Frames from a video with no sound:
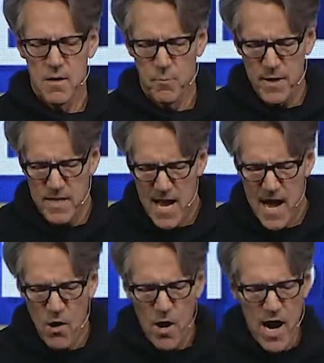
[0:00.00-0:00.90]
but
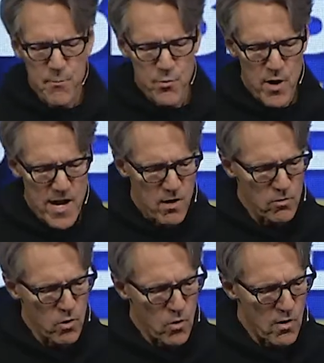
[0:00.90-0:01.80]
now I pray, O
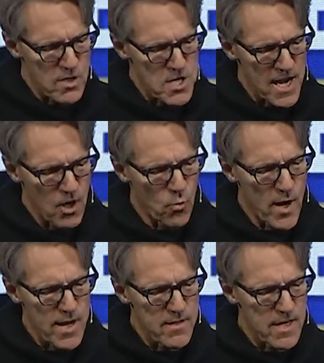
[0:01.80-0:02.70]
Lord, take
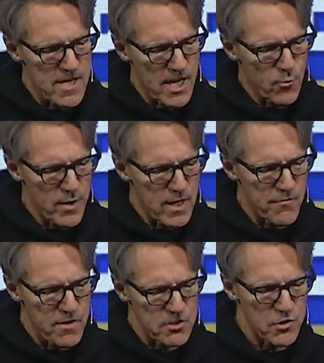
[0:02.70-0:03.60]
away the iniquity
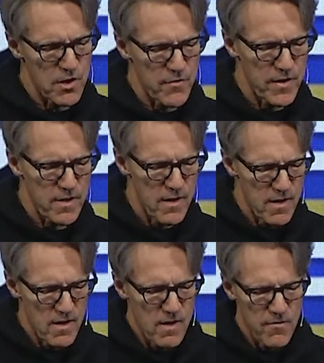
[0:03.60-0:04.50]
of your servant,
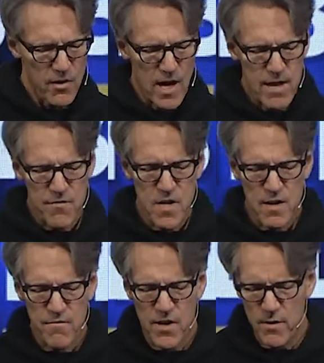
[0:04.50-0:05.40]
for I have
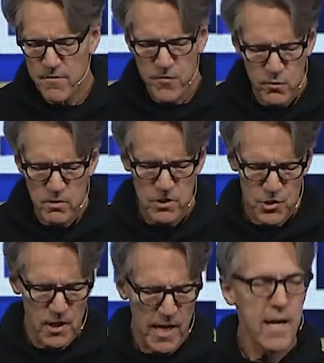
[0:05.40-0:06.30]
done very
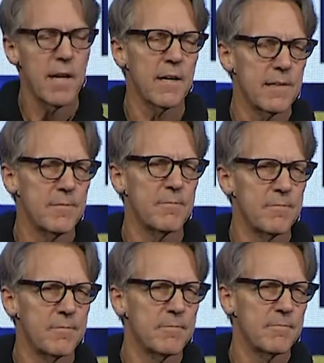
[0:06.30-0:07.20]
foolishly.
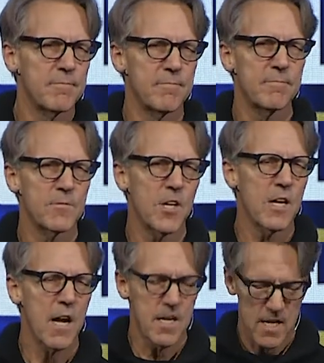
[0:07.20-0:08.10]

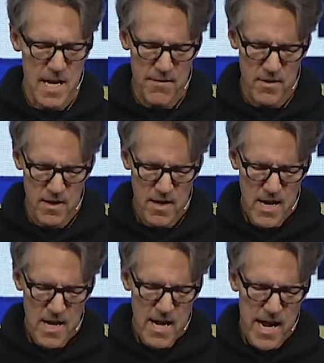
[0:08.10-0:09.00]
Good on you, David.
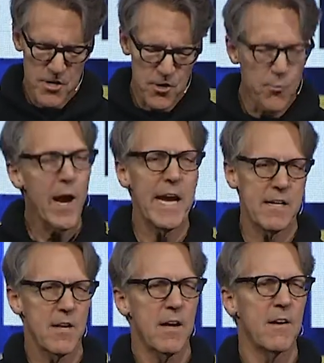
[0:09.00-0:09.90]
And you're
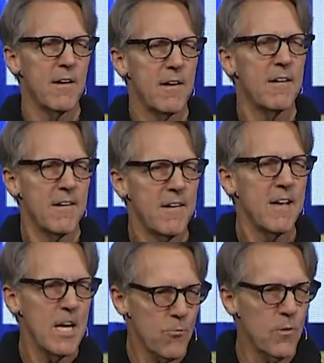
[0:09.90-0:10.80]
right.
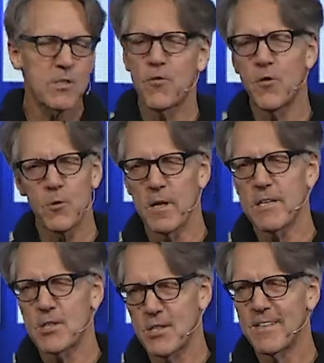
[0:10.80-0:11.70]
It was
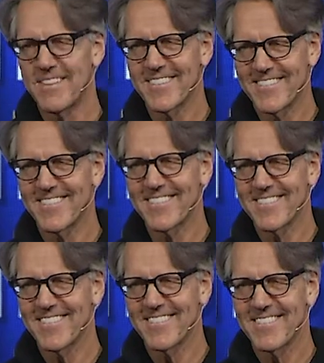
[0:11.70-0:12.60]
foolish.
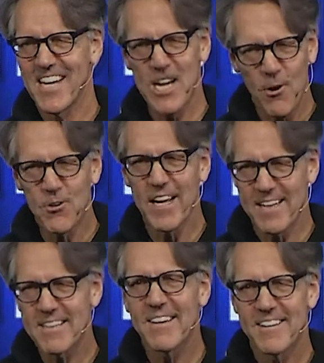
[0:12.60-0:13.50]
He owned
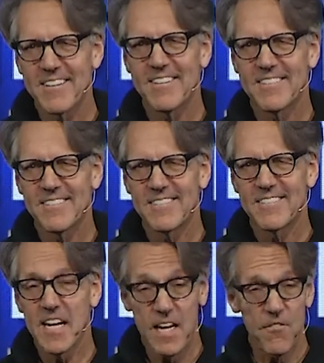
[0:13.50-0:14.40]
it.
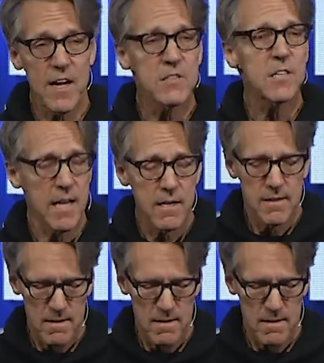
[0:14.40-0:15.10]
He confessed it.